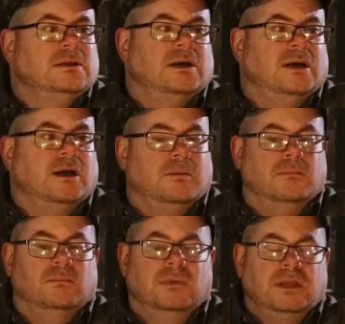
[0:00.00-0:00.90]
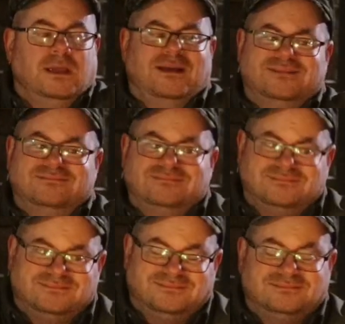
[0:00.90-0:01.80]

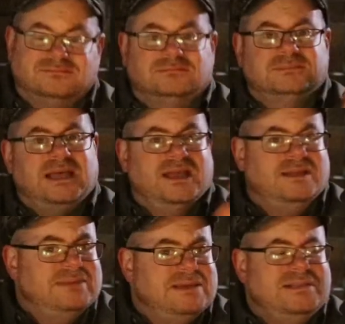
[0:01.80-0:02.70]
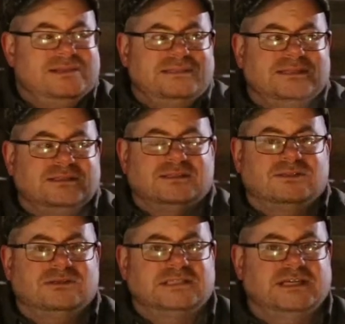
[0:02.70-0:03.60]
and maybe this isn't
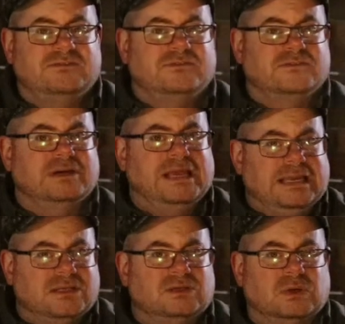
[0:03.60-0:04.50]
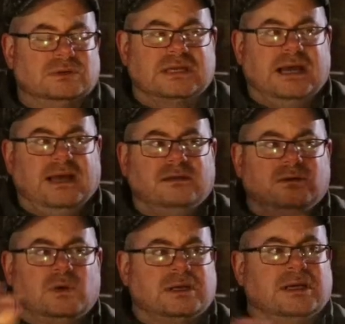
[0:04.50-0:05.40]
so safe for indoors. I don't
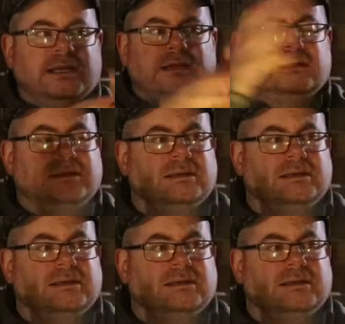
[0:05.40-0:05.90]
know what kind of